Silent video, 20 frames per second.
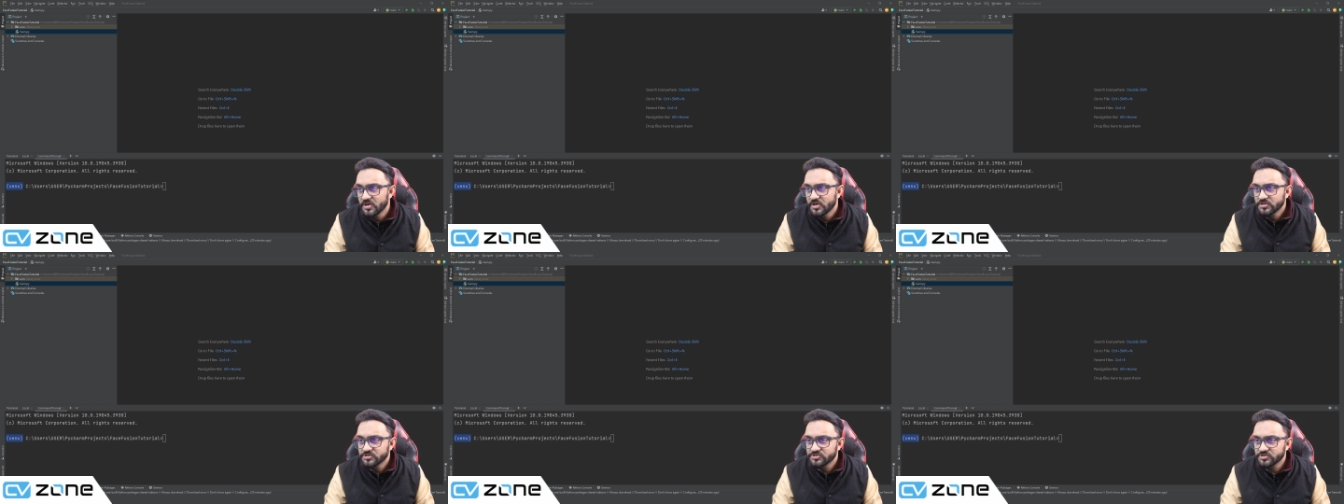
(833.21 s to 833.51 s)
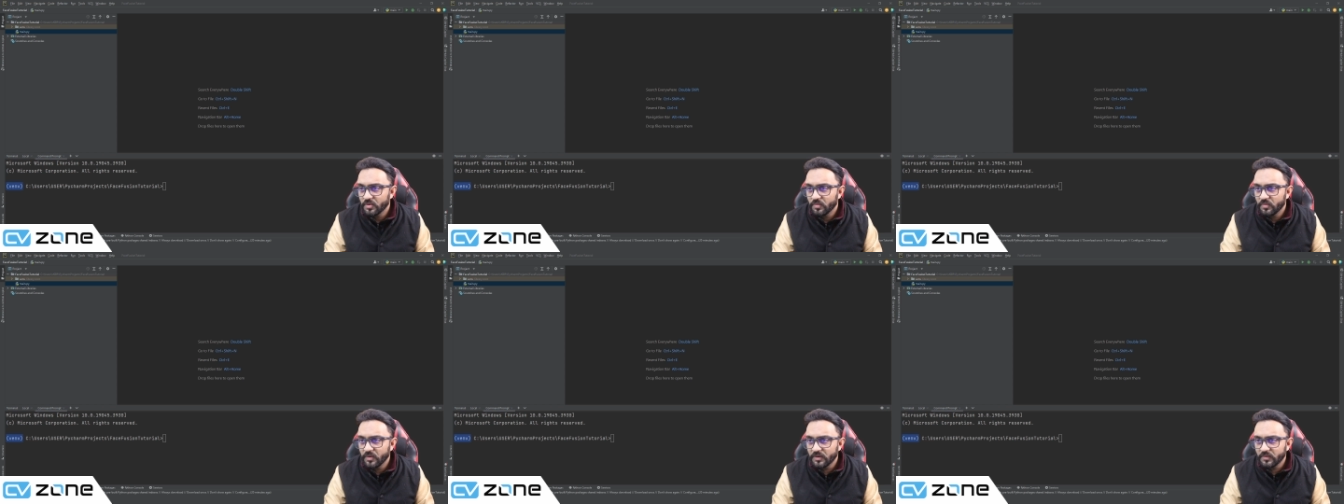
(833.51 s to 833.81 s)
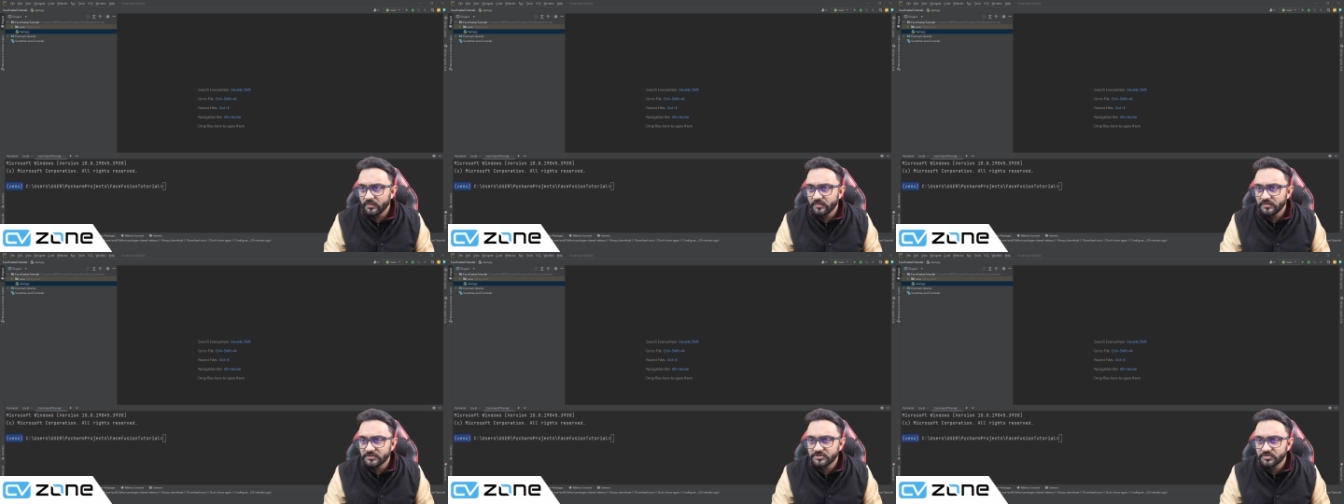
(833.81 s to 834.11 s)
So what
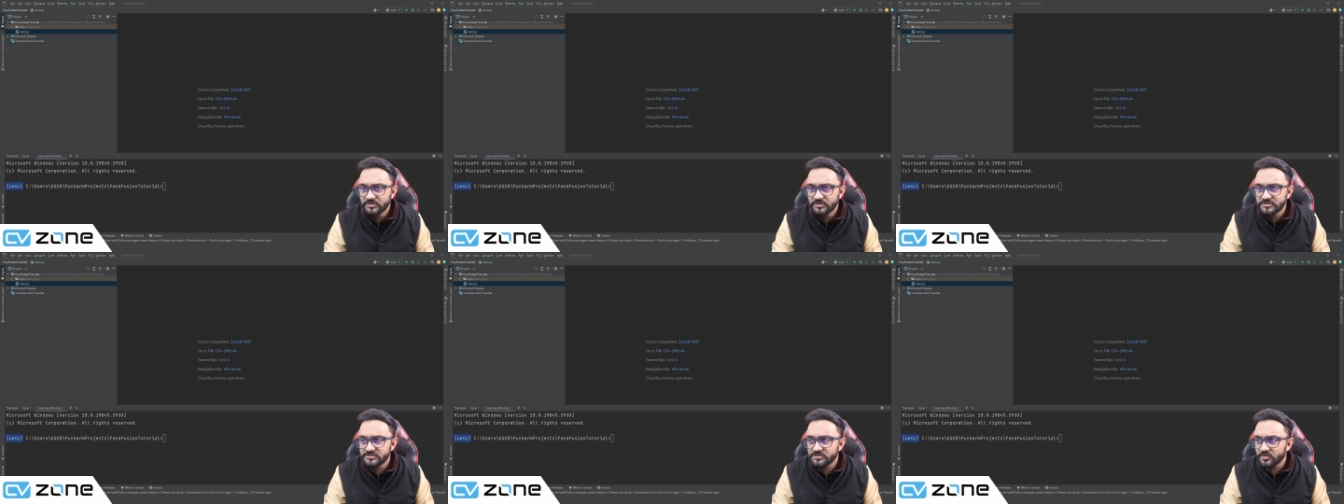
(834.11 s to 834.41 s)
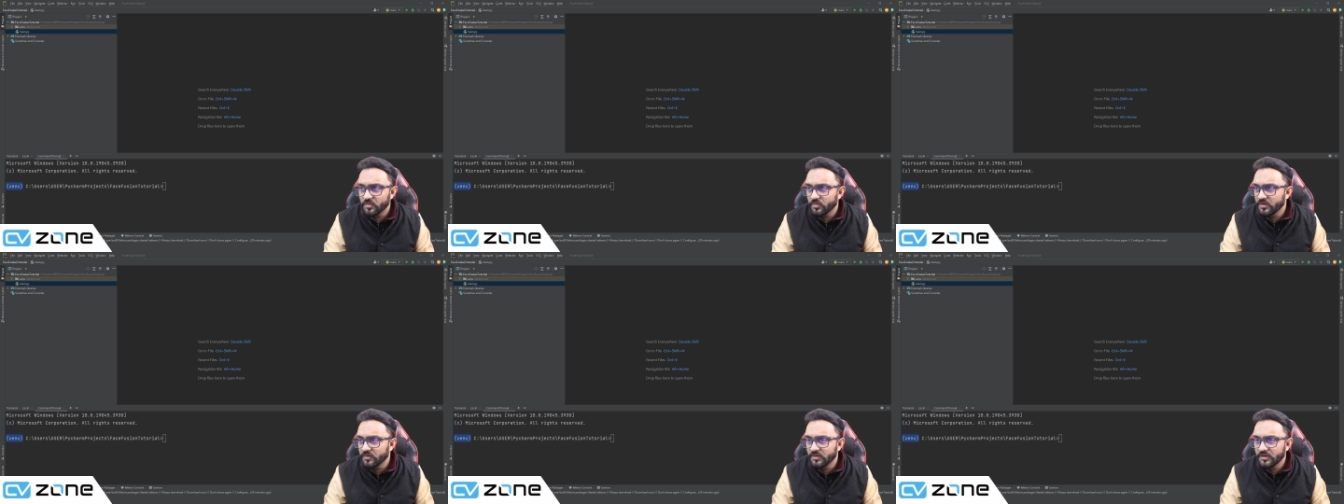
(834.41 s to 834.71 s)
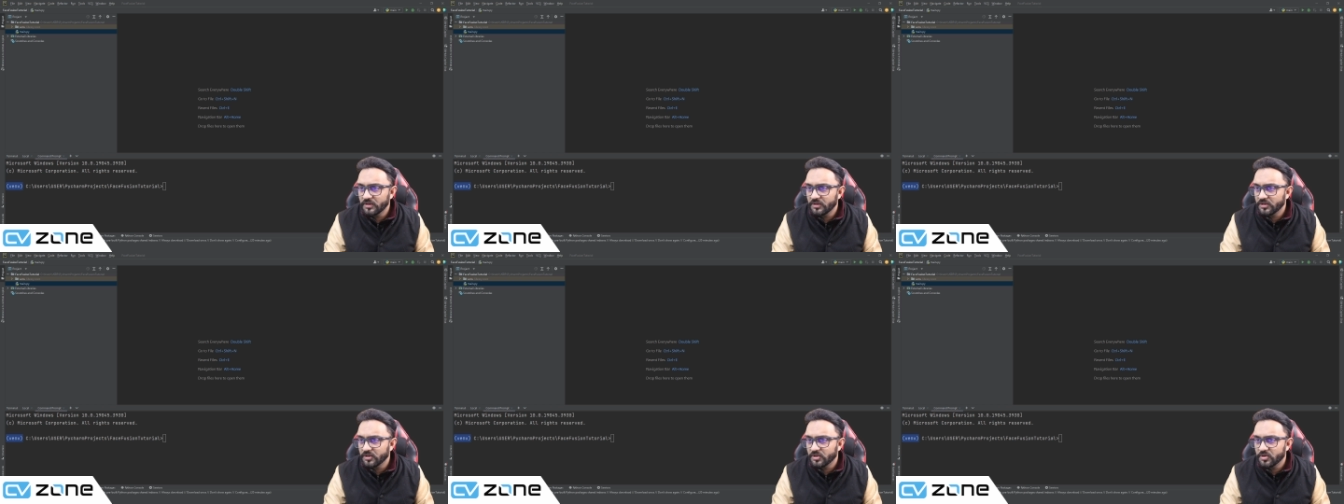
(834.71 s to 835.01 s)
we will do is we
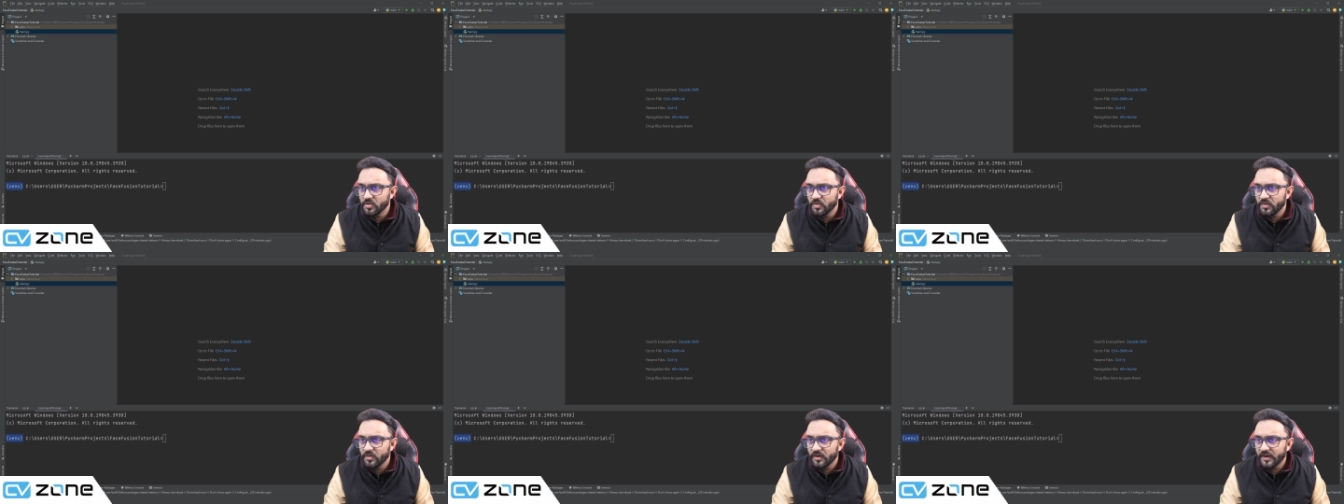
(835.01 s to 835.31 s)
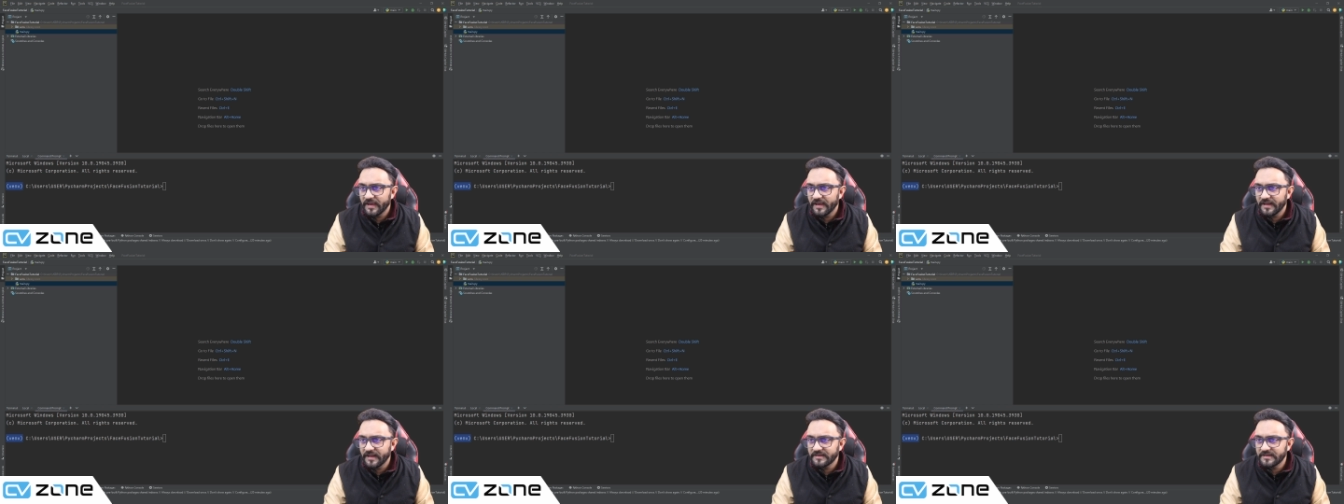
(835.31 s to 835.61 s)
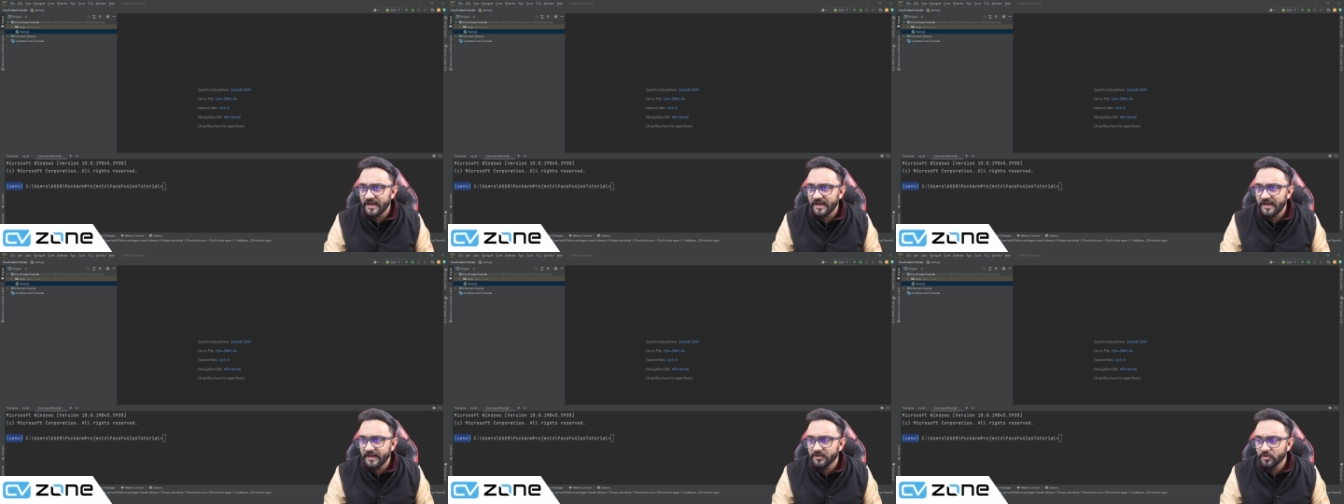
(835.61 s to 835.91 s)
will go
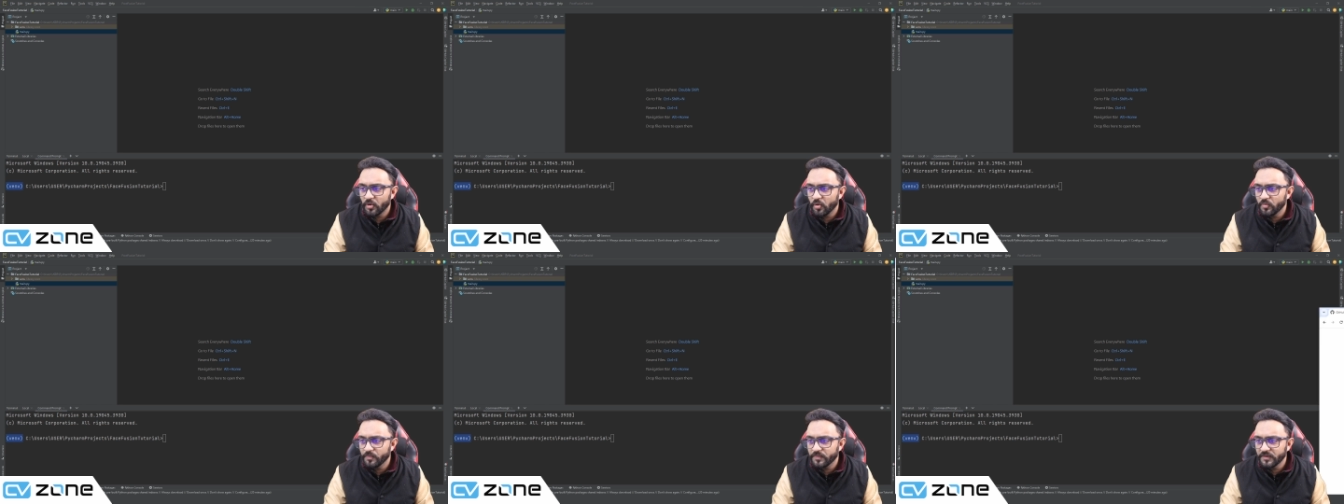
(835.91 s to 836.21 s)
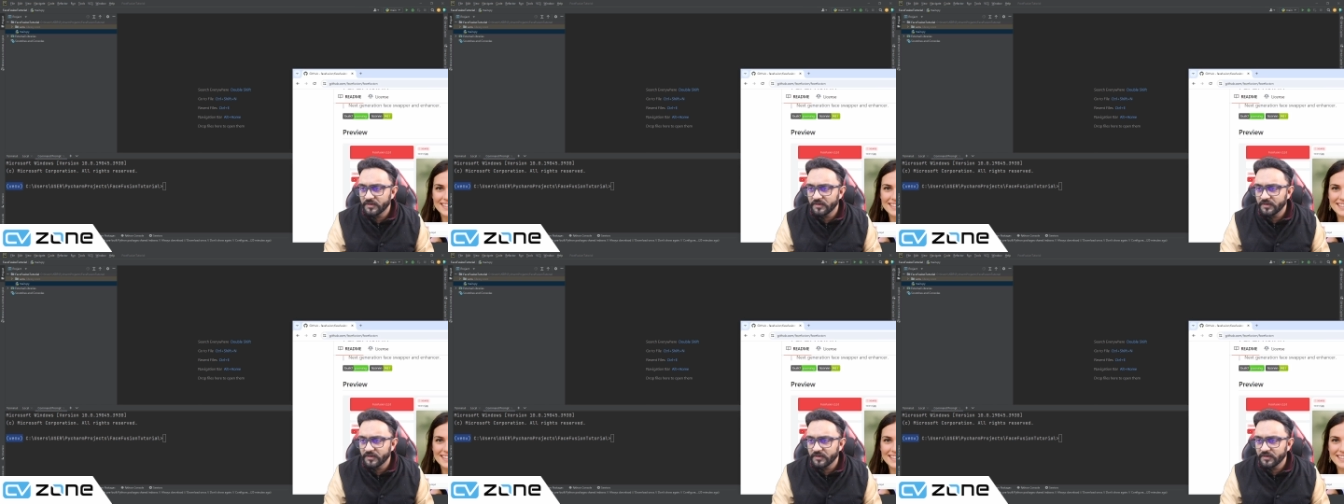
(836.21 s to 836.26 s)
ahead and open